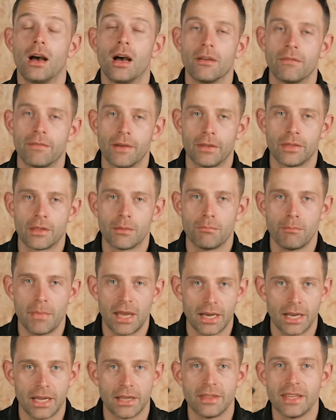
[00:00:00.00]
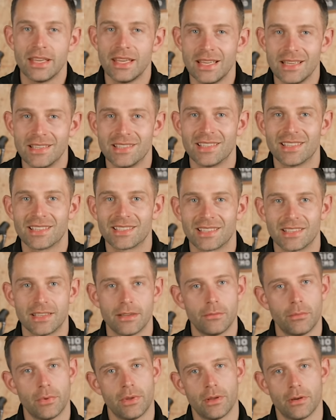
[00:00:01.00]
I found the Melee the easiest to
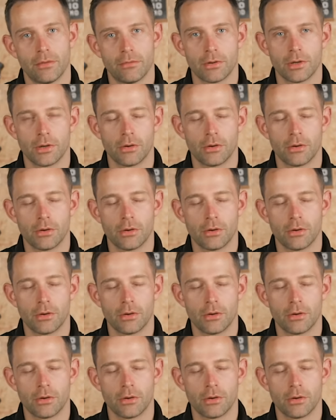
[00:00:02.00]
live with over a